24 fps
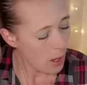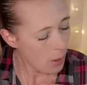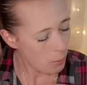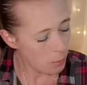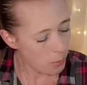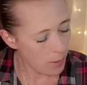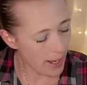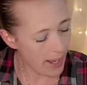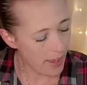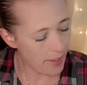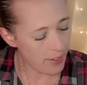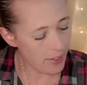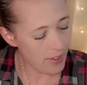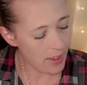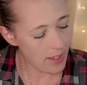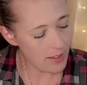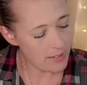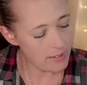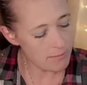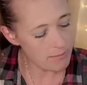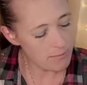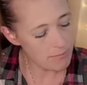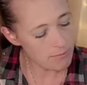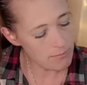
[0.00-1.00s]
with
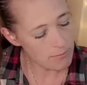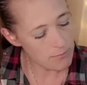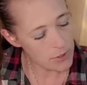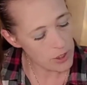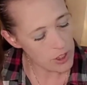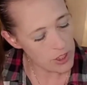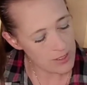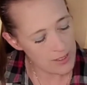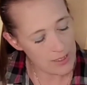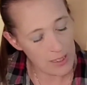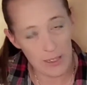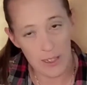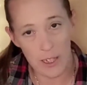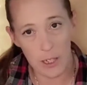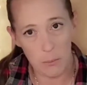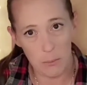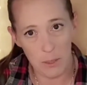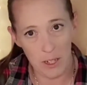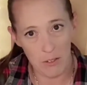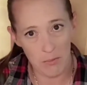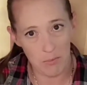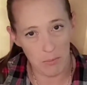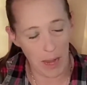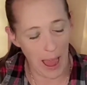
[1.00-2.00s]
just a little
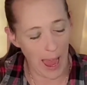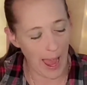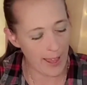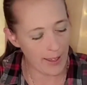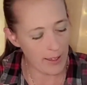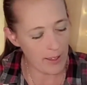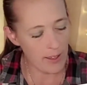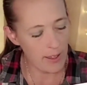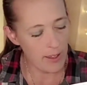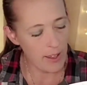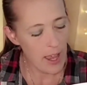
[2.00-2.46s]
bit of black.